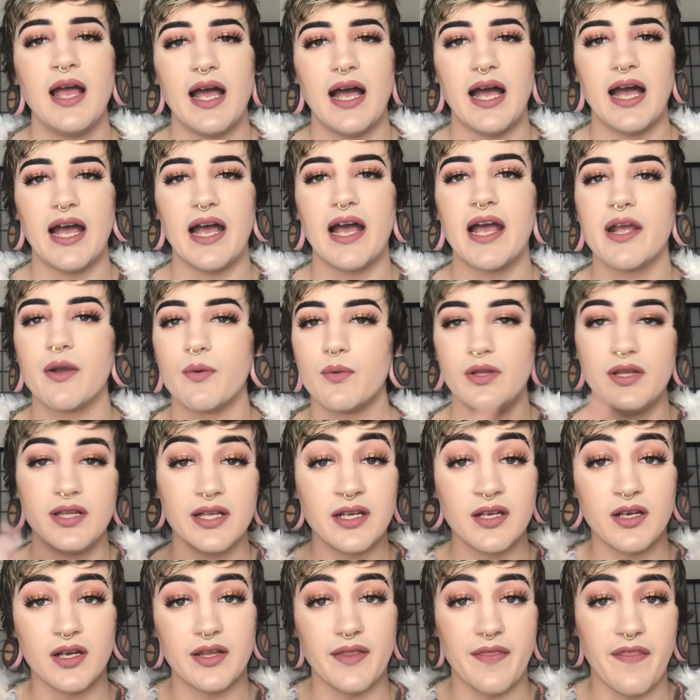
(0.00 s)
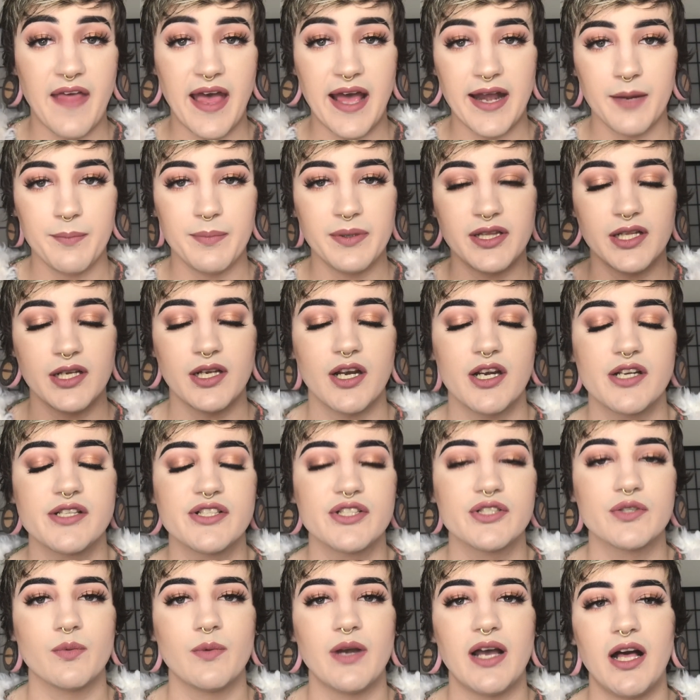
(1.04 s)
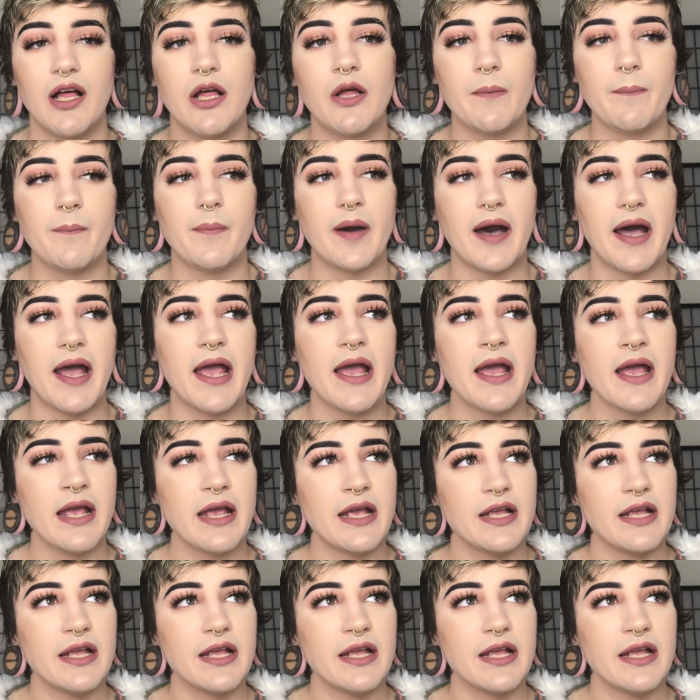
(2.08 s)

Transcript: I will link that up in the cards as well, but